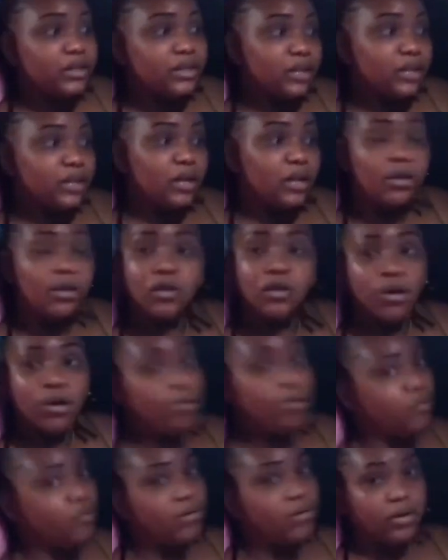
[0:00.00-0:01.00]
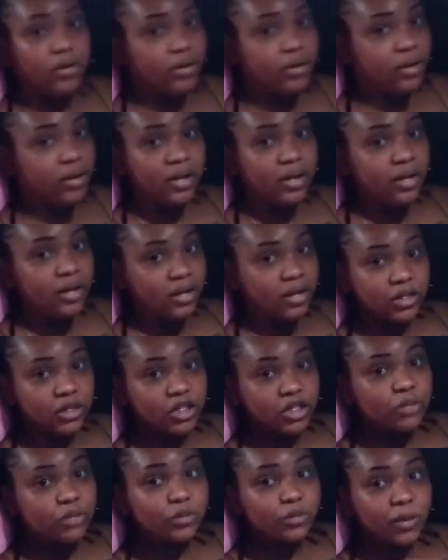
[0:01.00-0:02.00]
standing. No, she
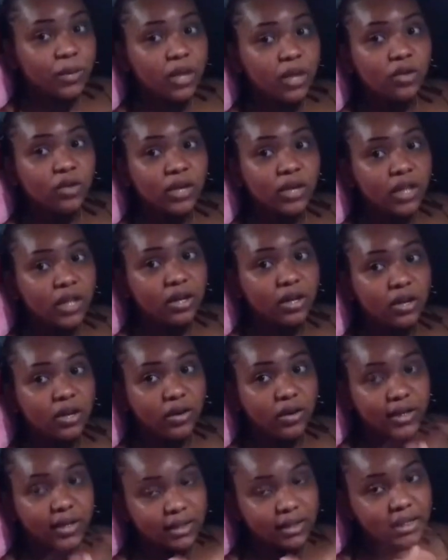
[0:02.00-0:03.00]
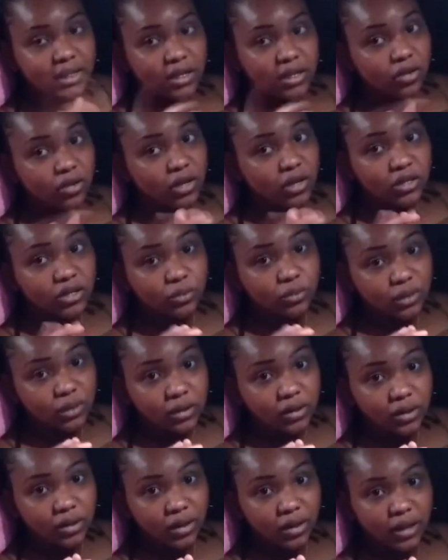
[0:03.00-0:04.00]
was waiting on the end of the credits, and then the credits was
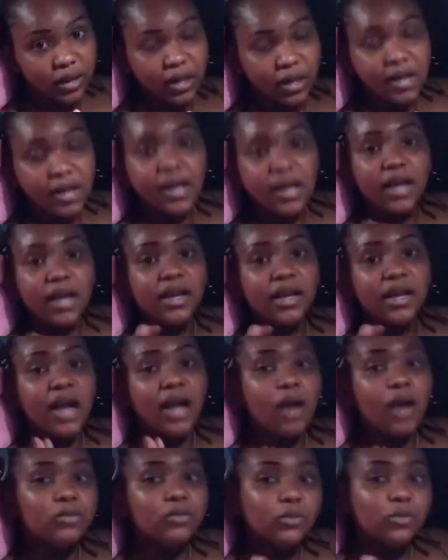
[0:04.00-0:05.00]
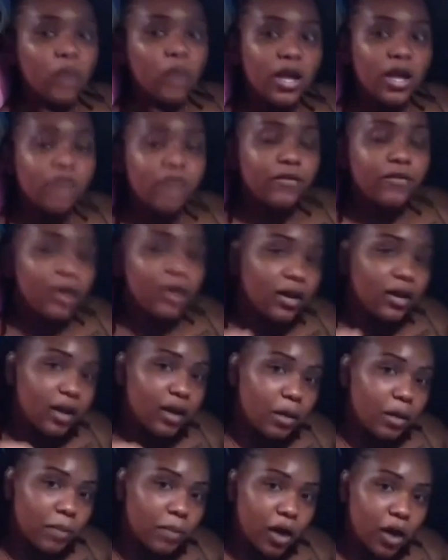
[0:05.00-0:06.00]
done. And then I was waiting for her to
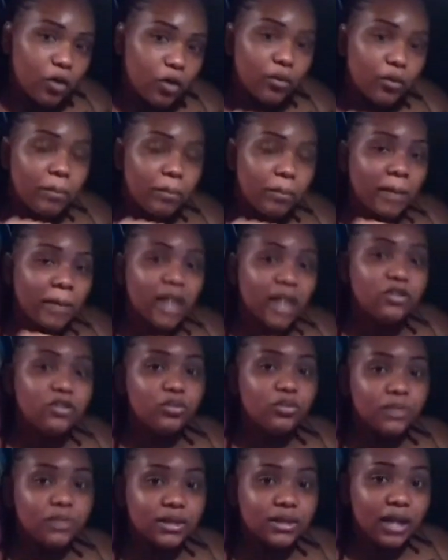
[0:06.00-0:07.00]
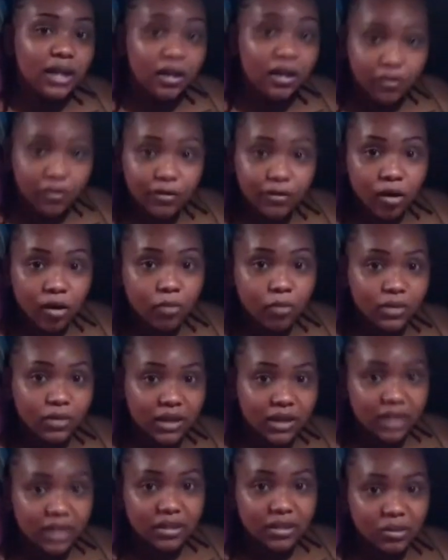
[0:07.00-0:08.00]
come out. Mind you, we sat there for almost
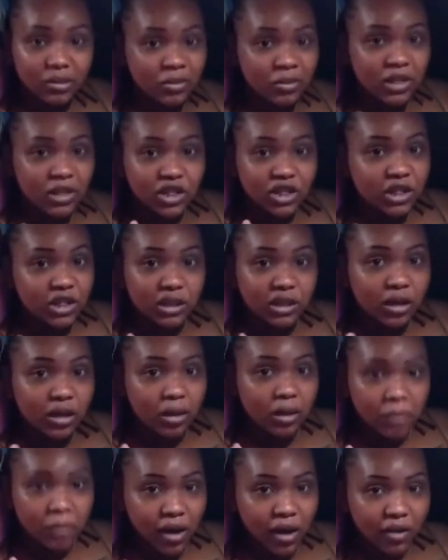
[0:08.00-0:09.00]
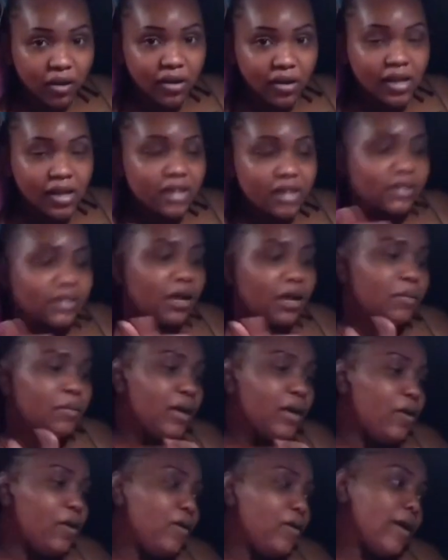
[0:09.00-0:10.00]
like ten minutes. She didn't come out, so I'm like,
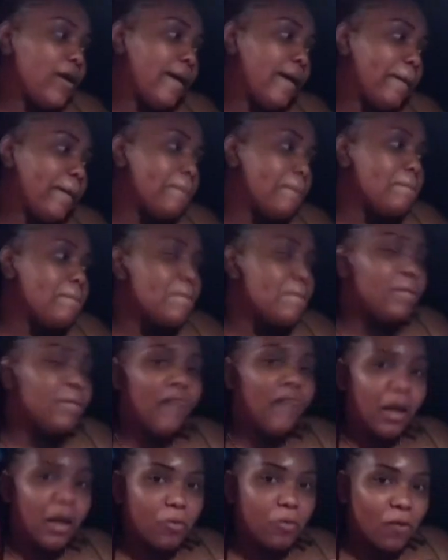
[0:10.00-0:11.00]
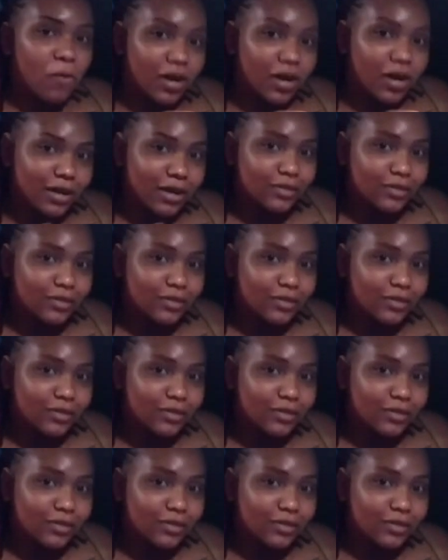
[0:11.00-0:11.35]
okay. I'm gonna walk out